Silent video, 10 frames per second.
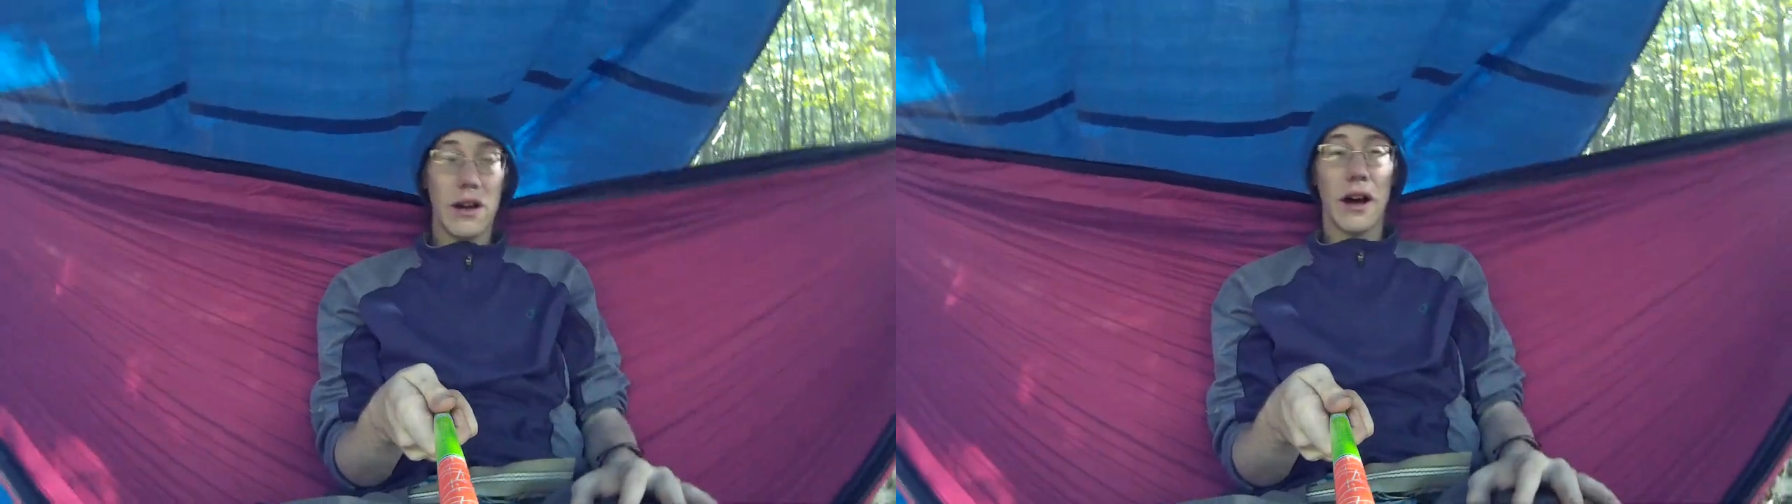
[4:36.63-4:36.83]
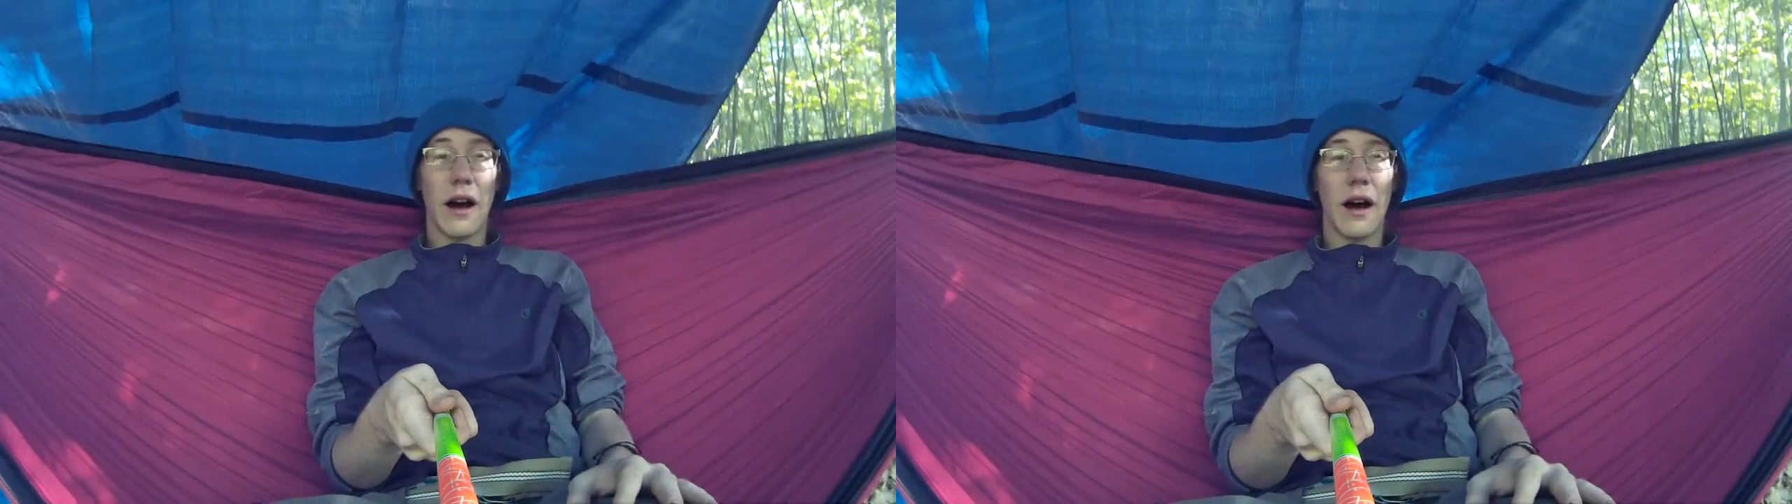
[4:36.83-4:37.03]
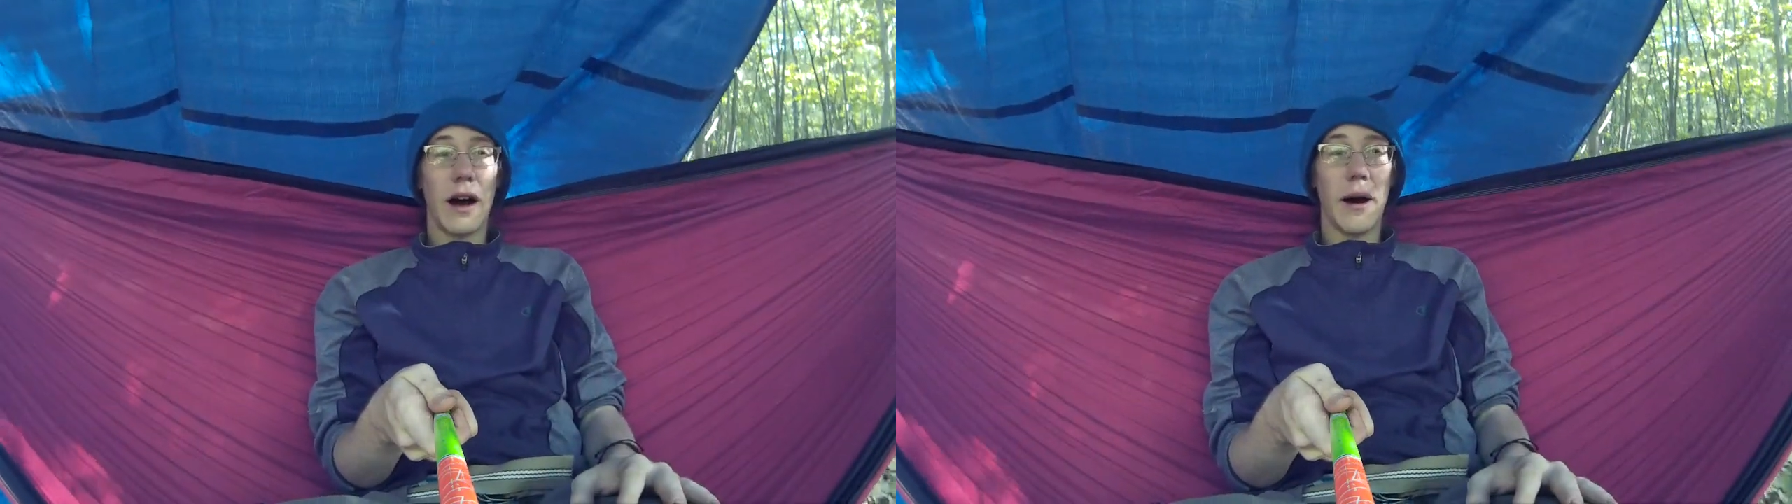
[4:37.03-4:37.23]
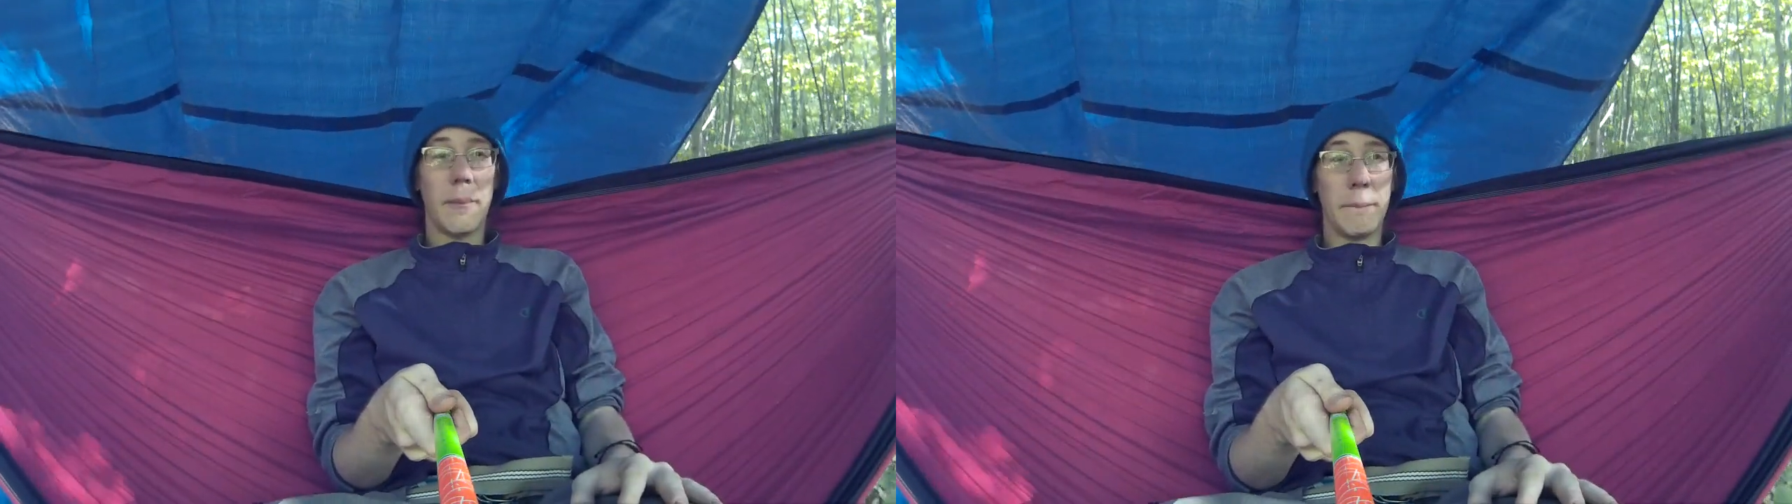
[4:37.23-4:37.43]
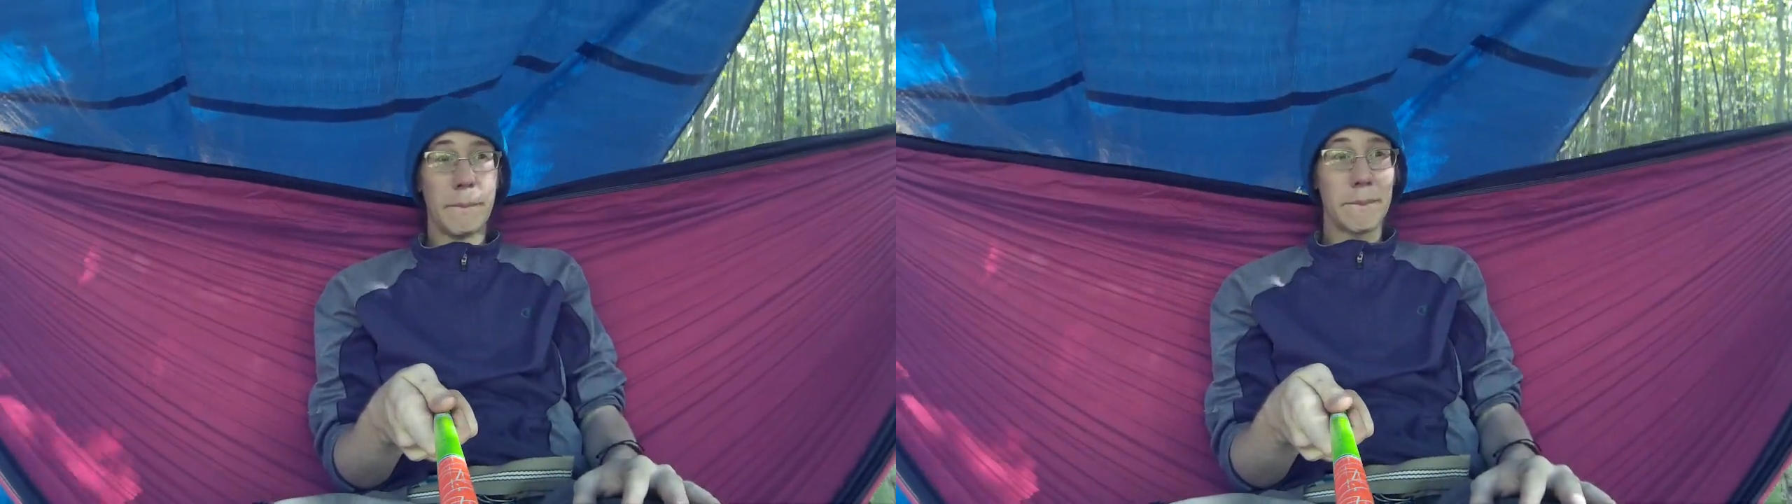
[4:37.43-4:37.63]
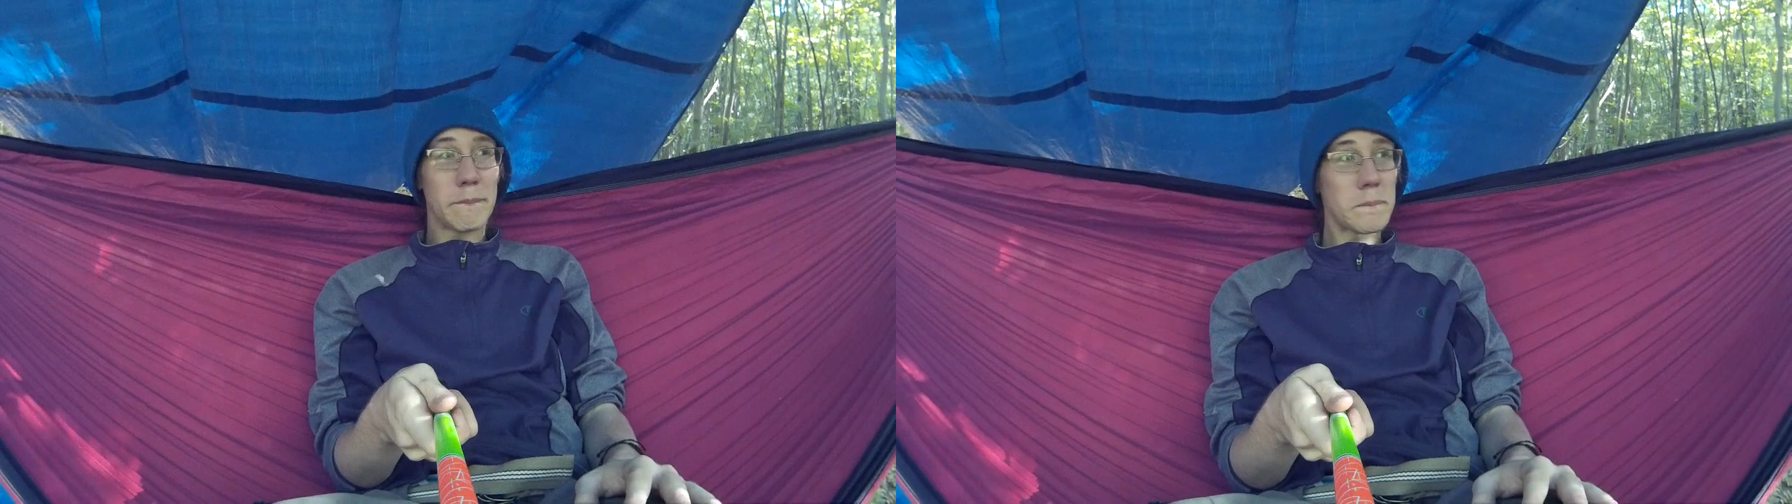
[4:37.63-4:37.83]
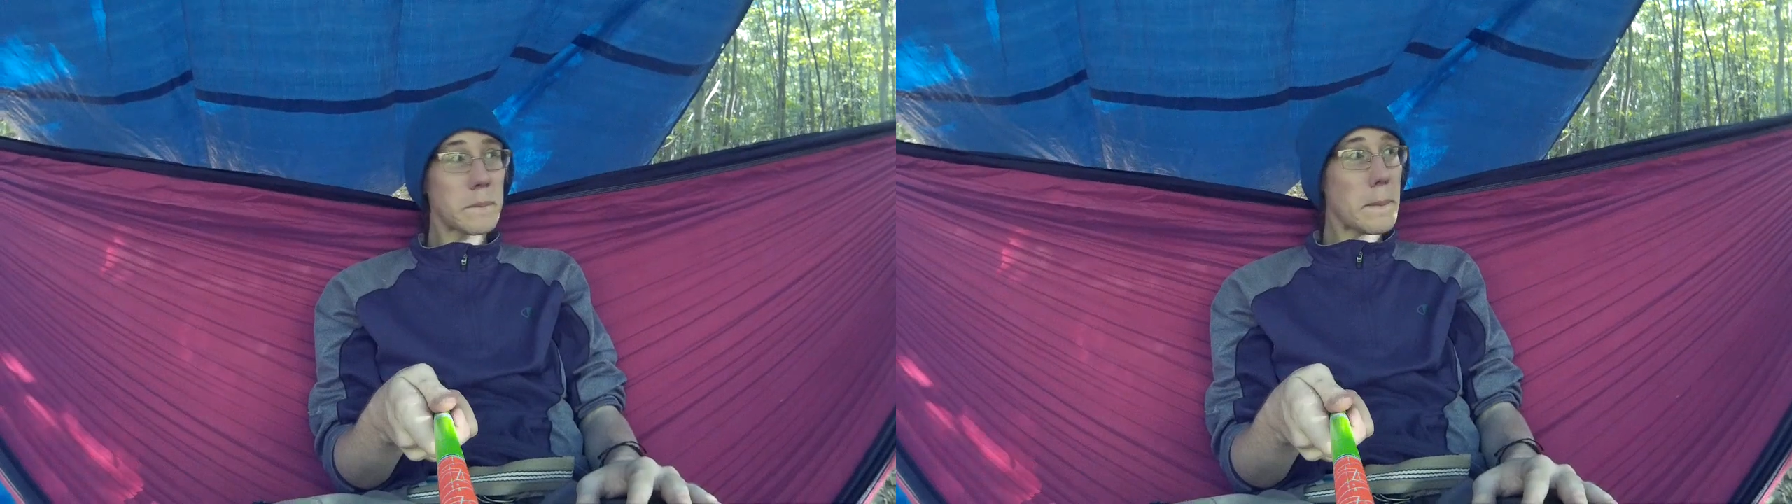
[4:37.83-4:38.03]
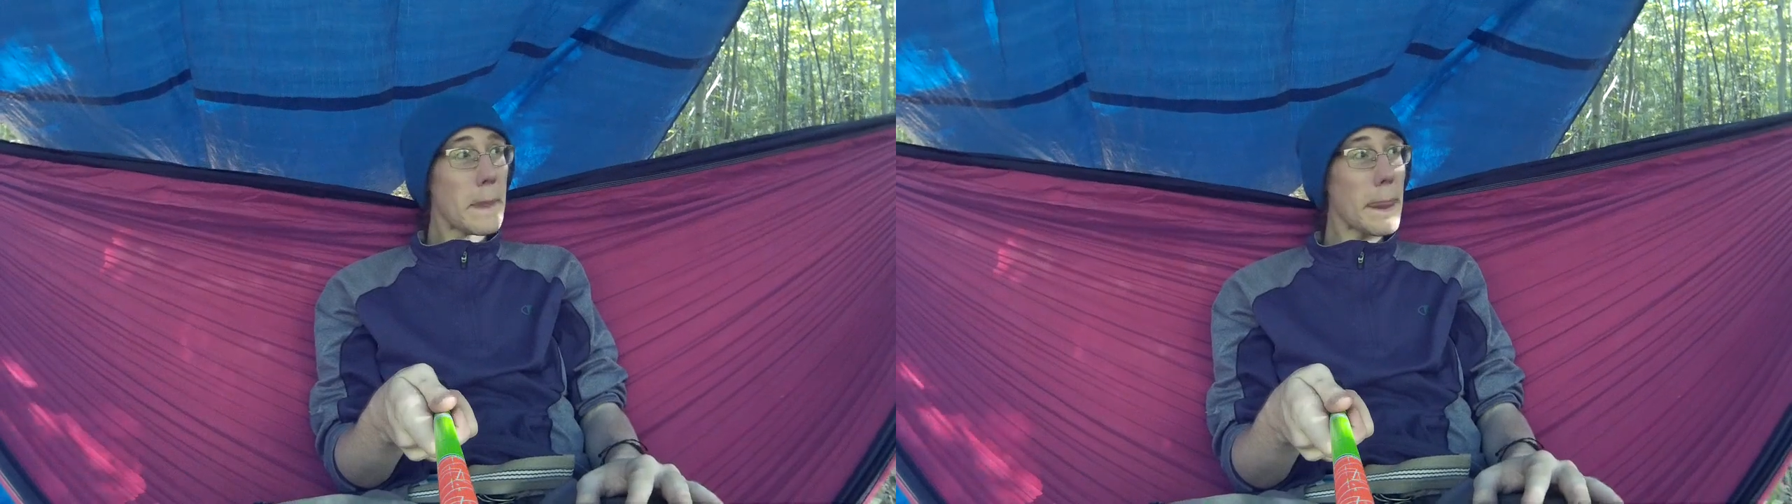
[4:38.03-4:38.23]
I'm
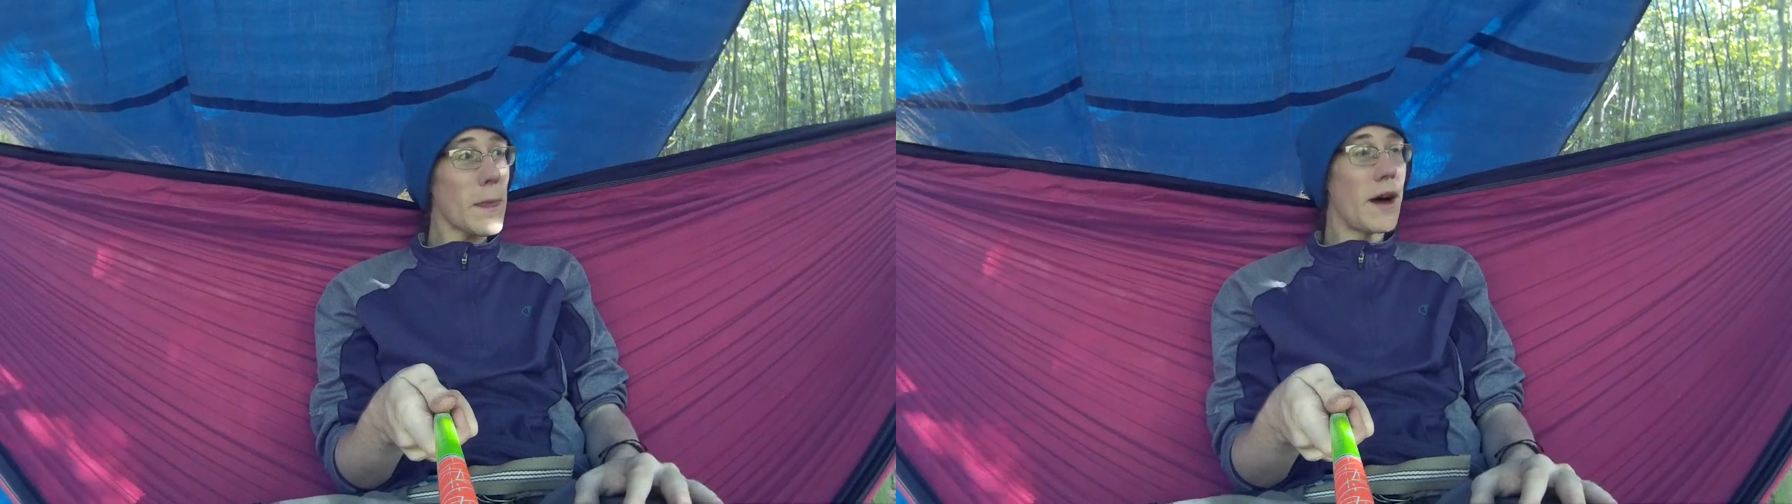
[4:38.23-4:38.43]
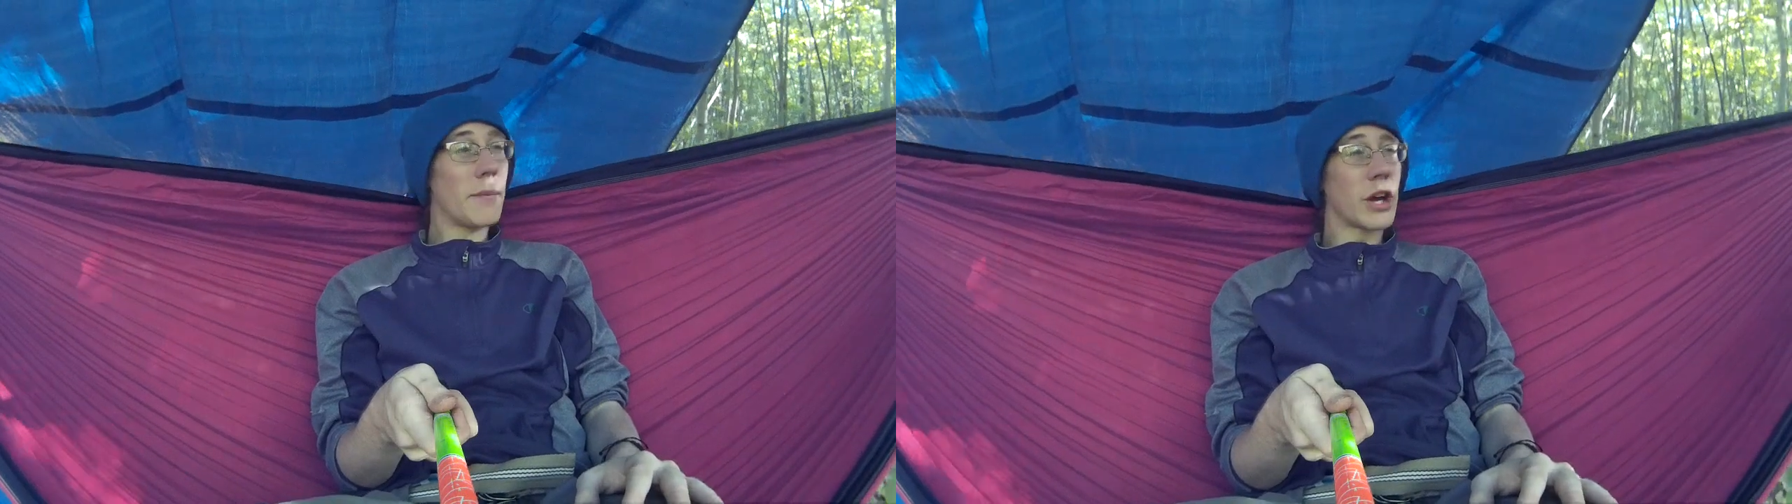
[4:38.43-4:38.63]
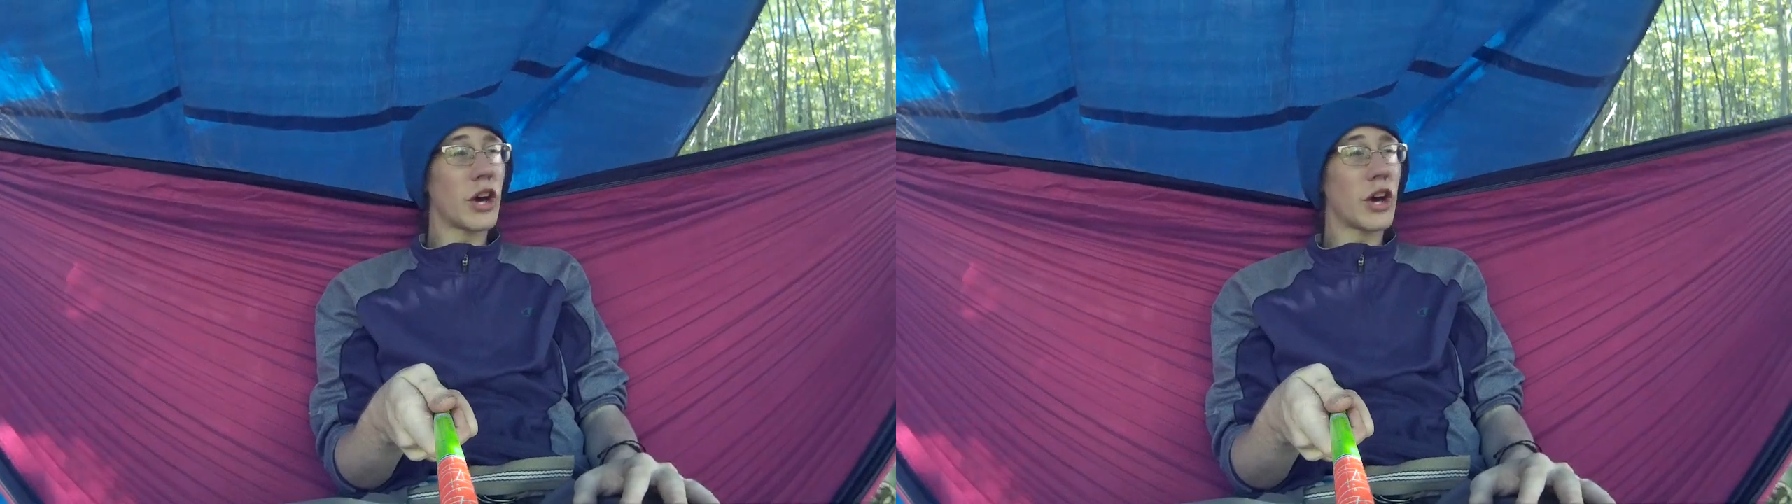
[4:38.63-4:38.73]
going to